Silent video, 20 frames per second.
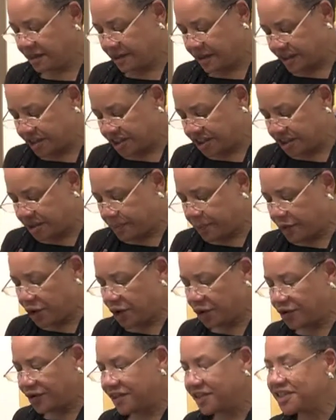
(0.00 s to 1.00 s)
It's the
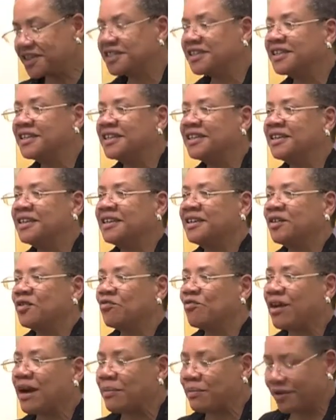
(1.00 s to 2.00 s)
poet
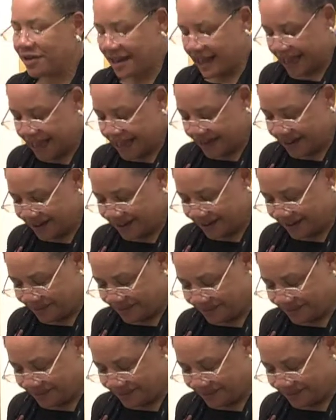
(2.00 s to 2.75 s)
Robert Hayden.